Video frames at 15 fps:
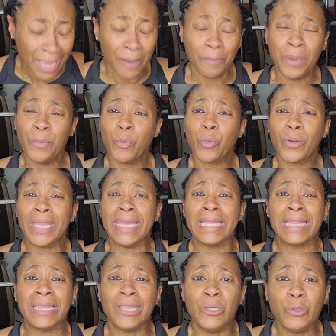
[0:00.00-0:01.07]
People were
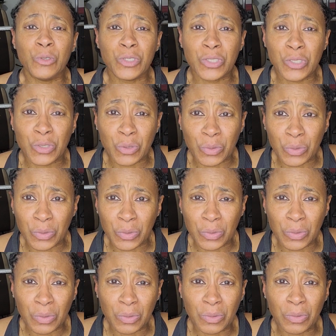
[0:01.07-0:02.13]
getting loose
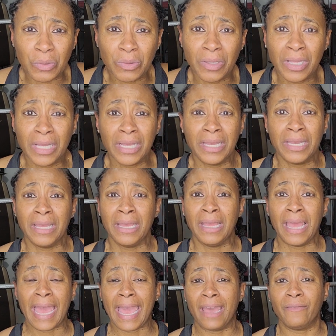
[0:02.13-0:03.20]
stool,
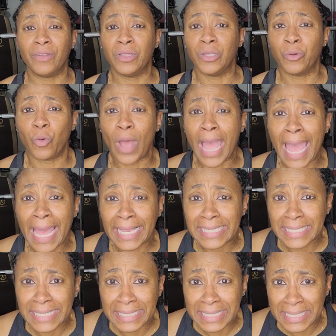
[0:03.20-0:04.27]
having little
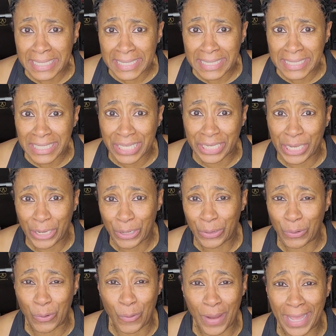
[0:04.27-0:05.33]
accidents
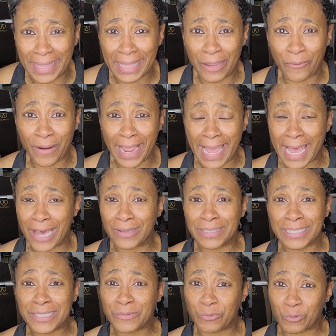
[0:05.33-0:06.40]
while they were out.
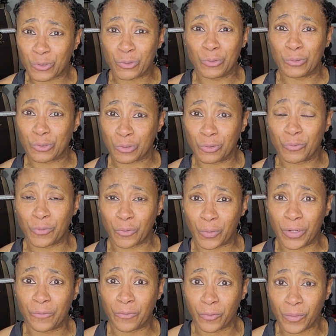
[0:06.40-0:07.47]
It's true, true, for
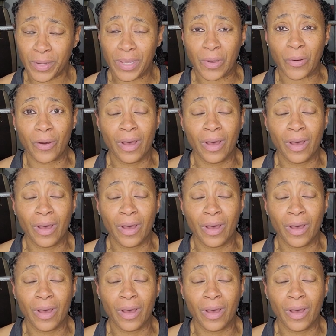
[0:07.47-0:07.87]
real, for real.